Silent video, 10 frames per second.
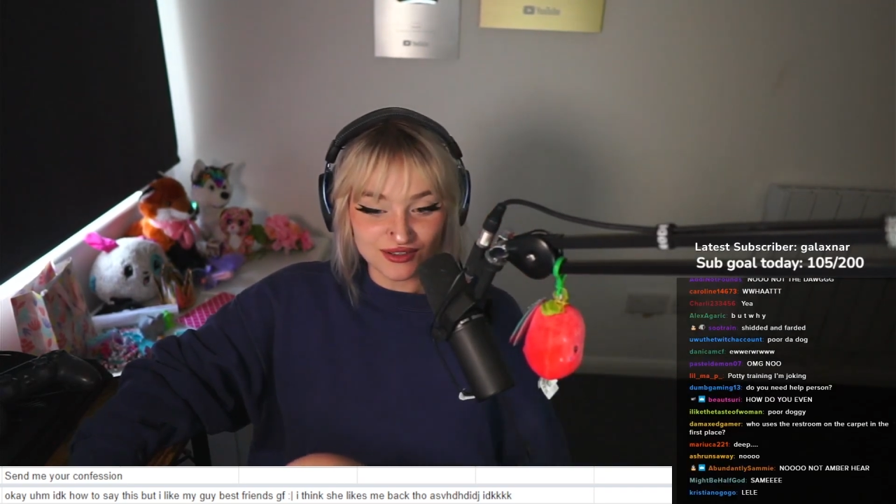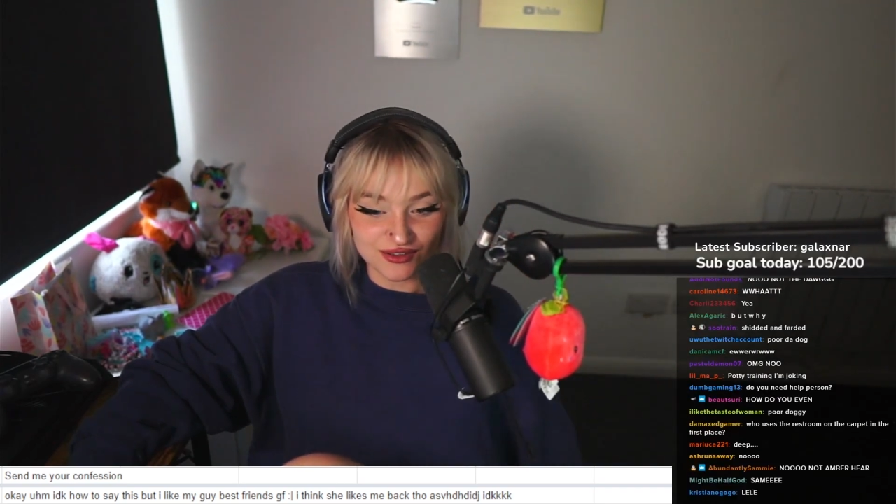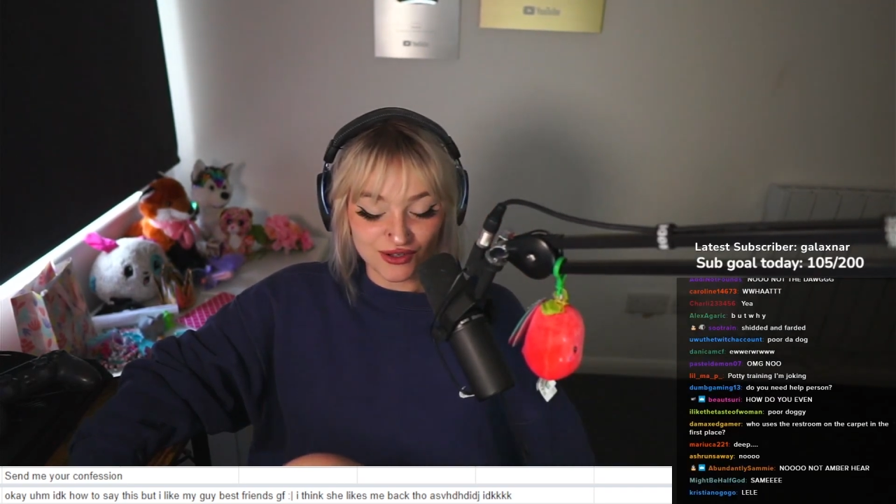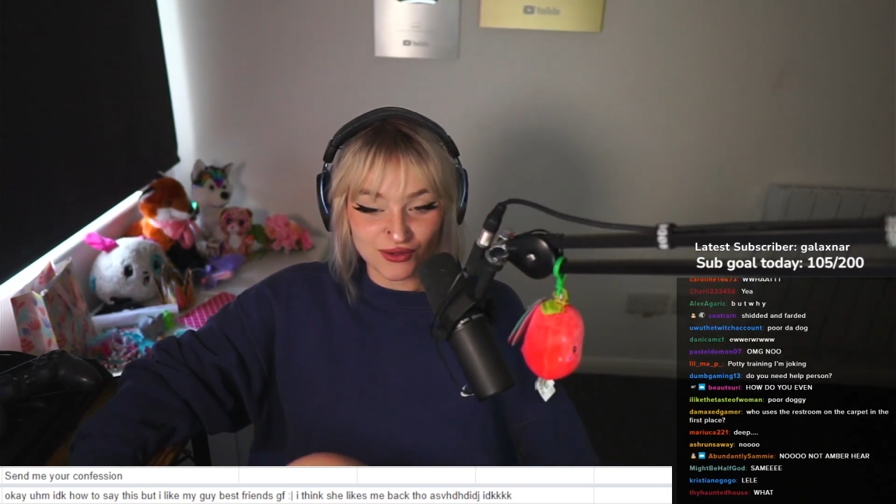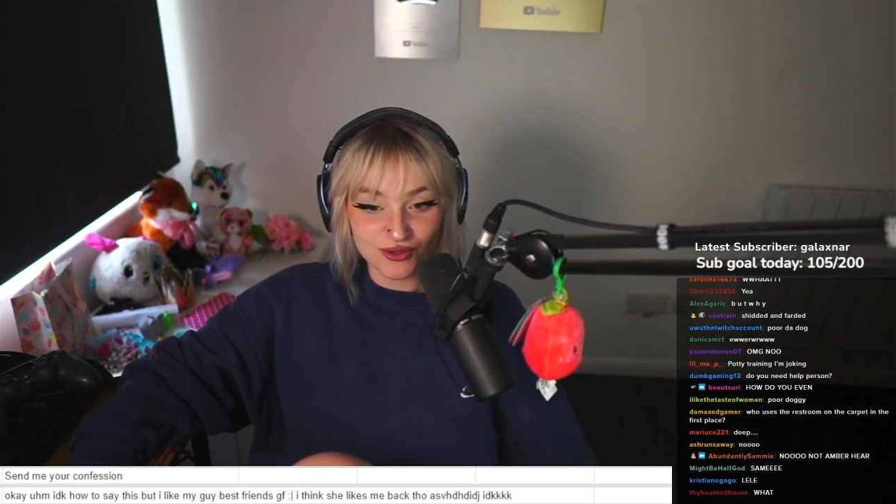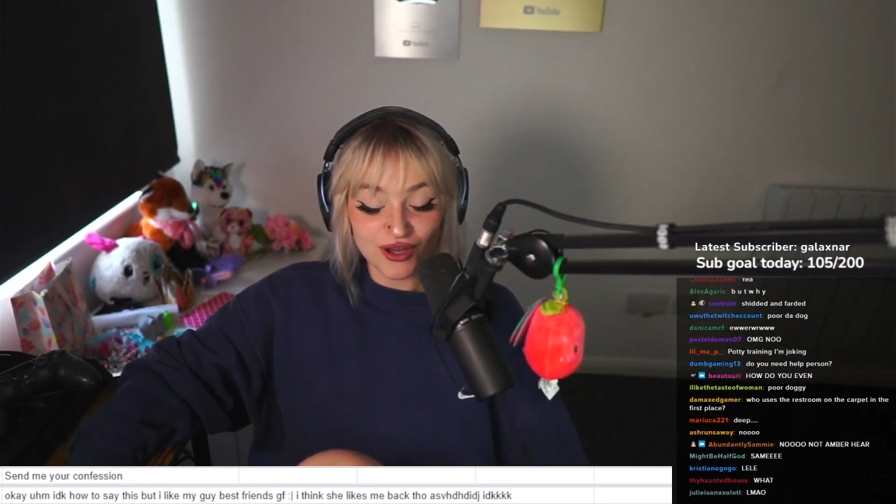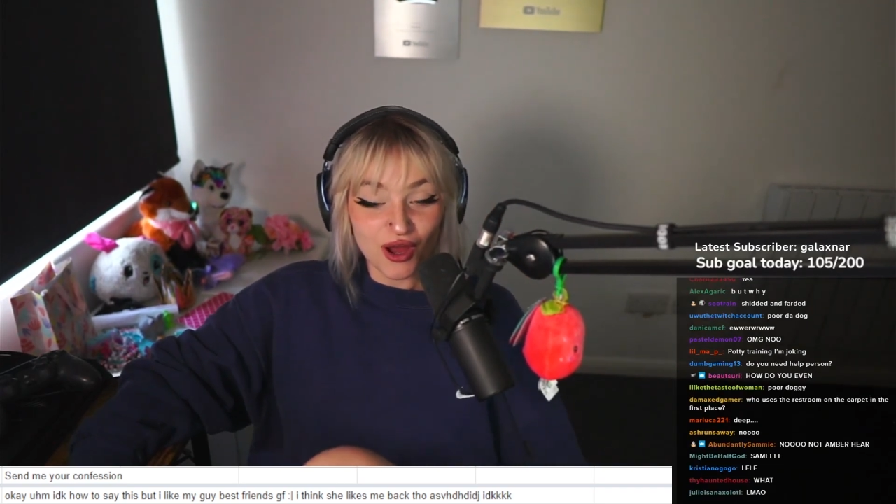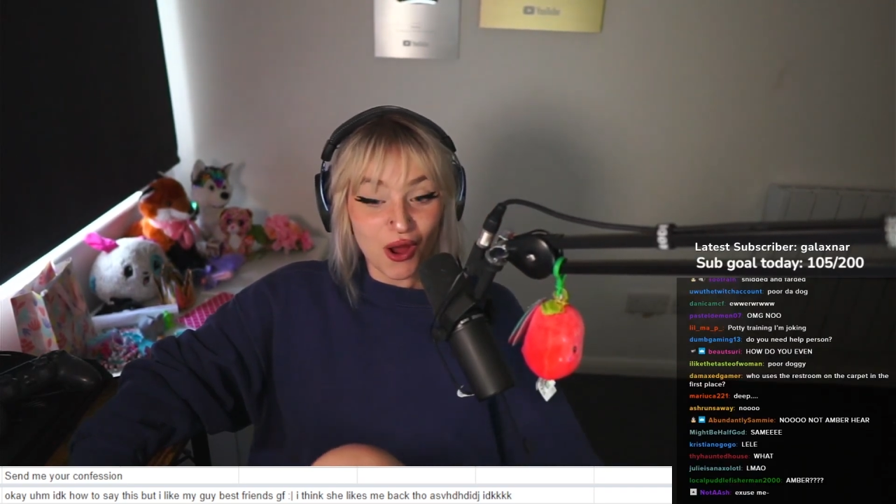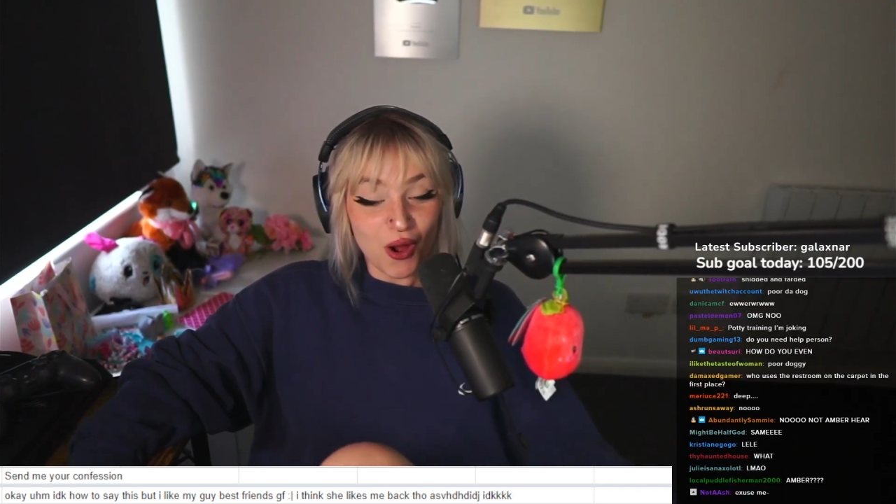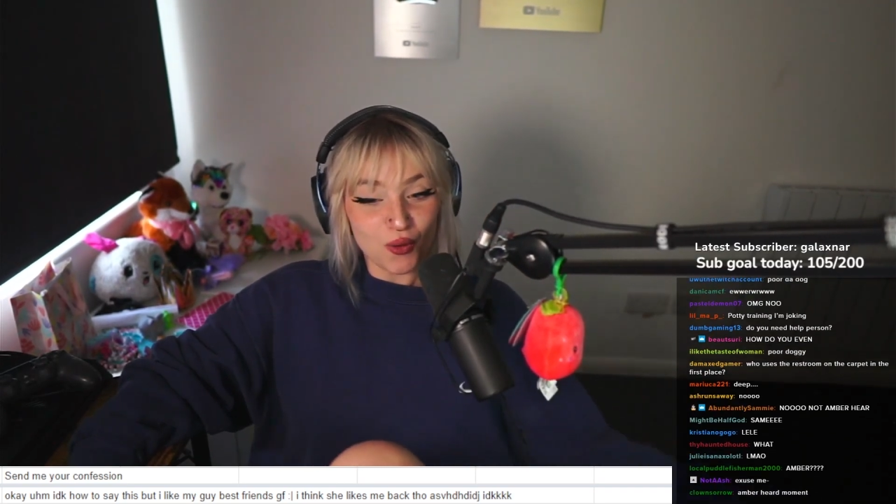though.
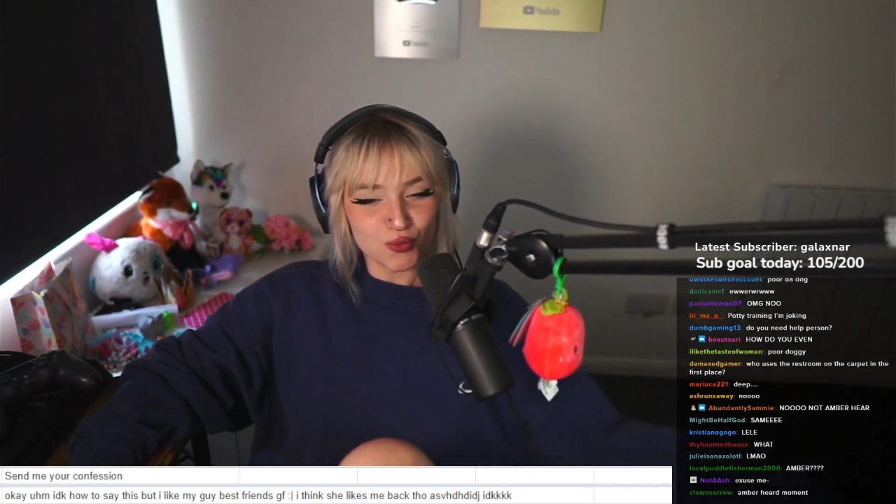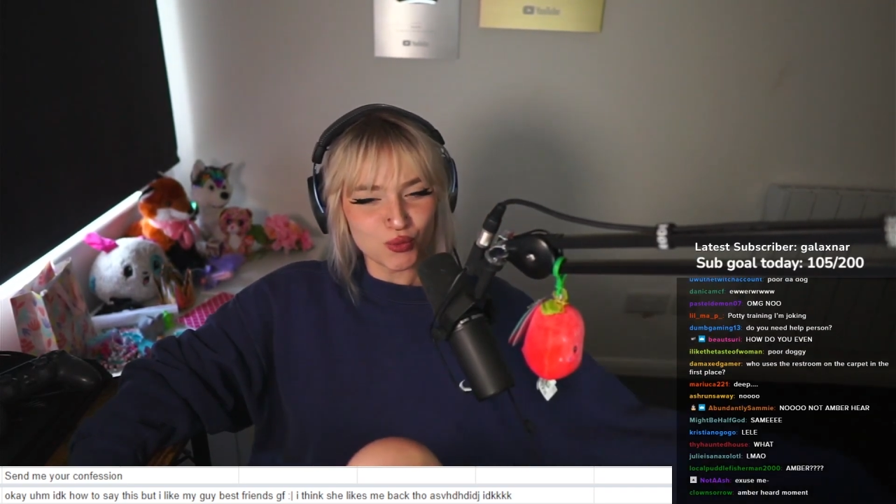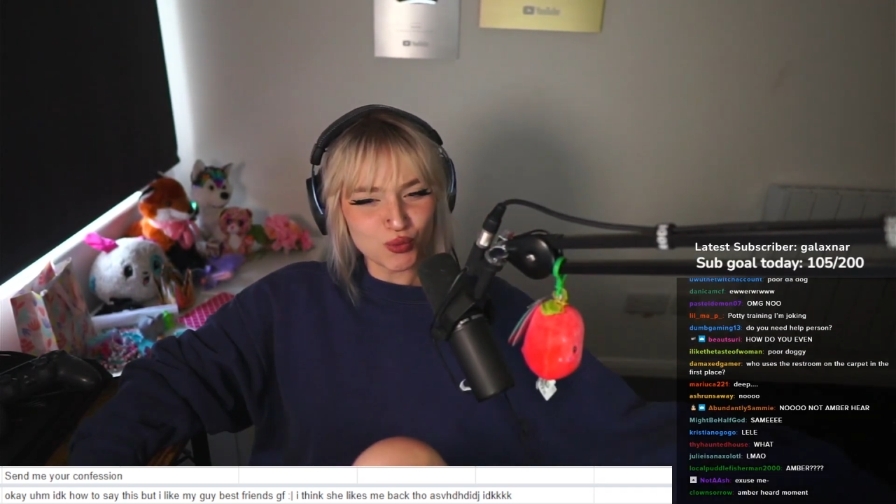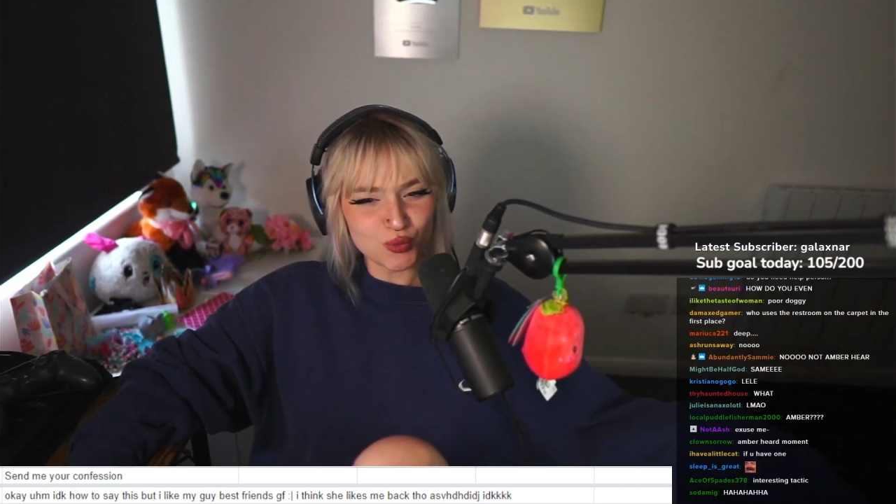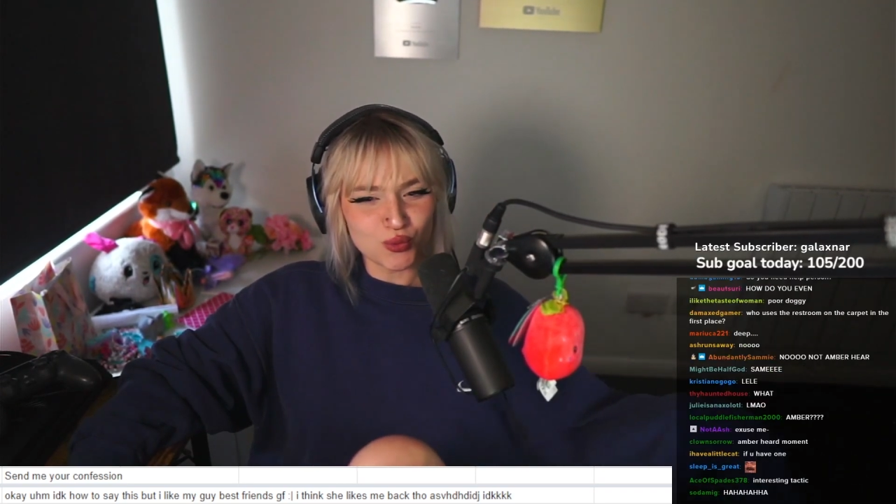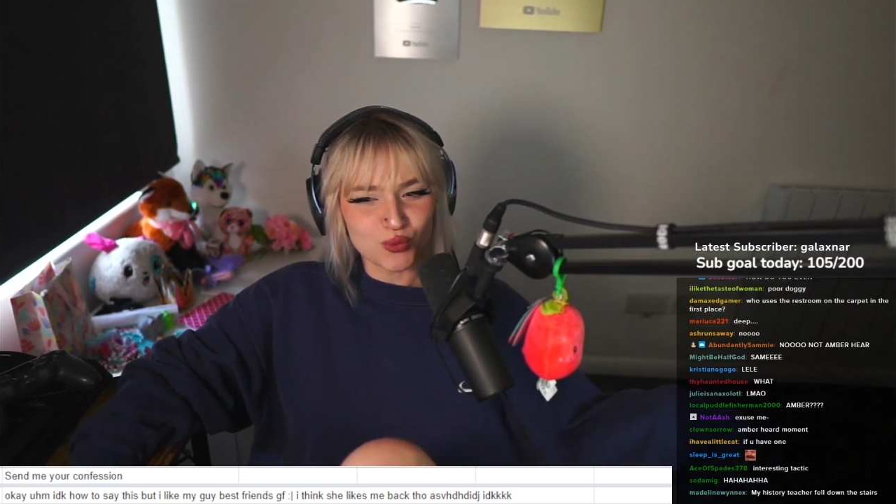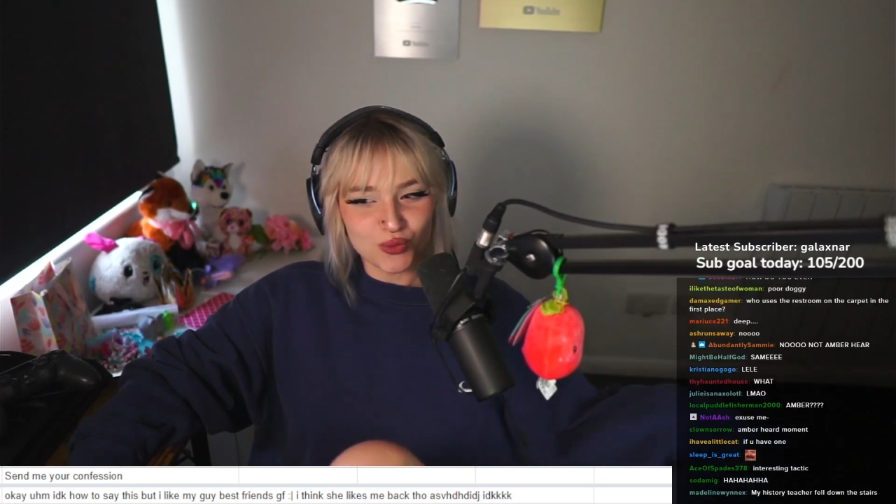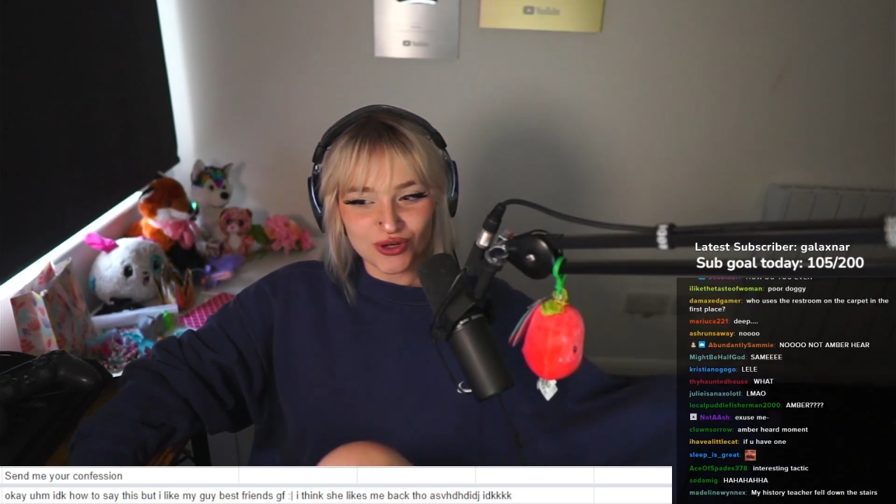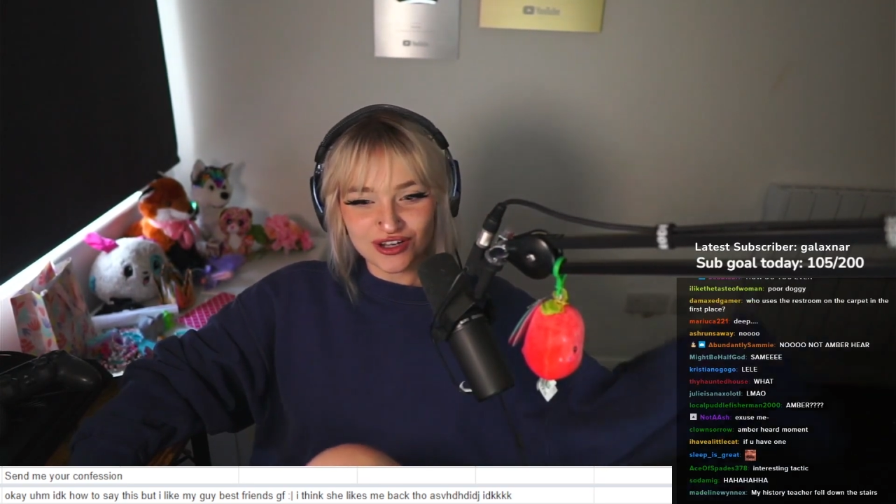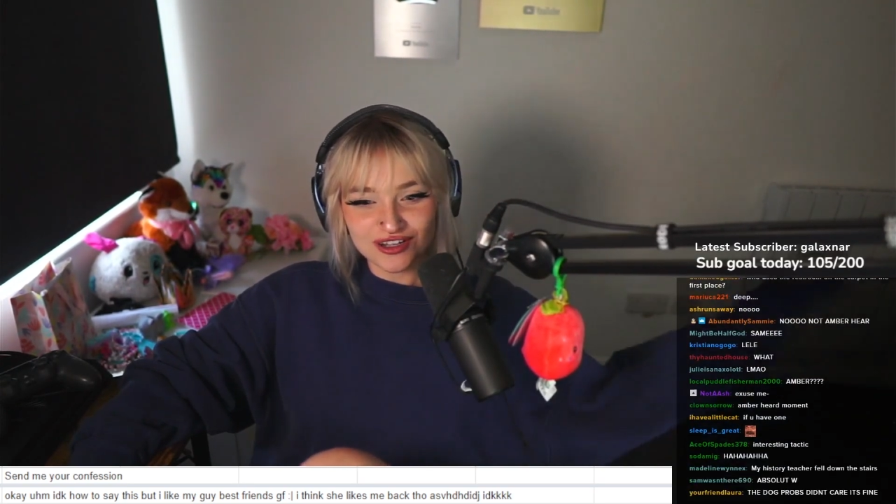
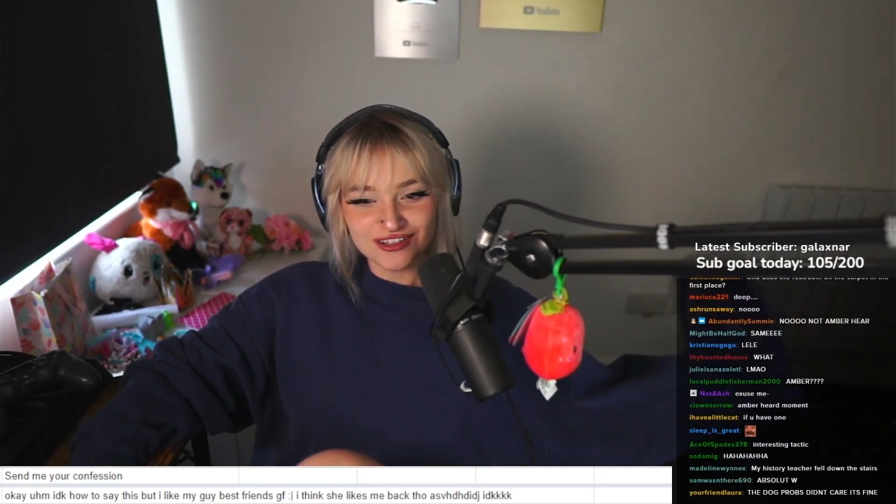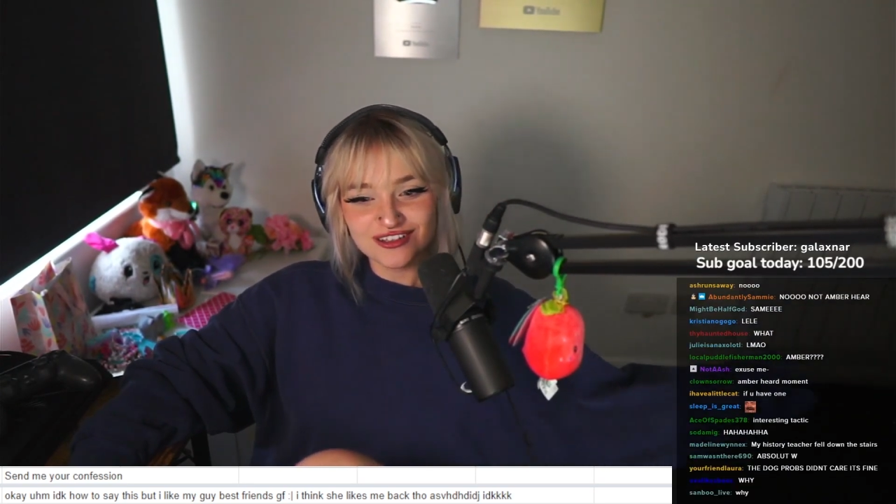Ooh.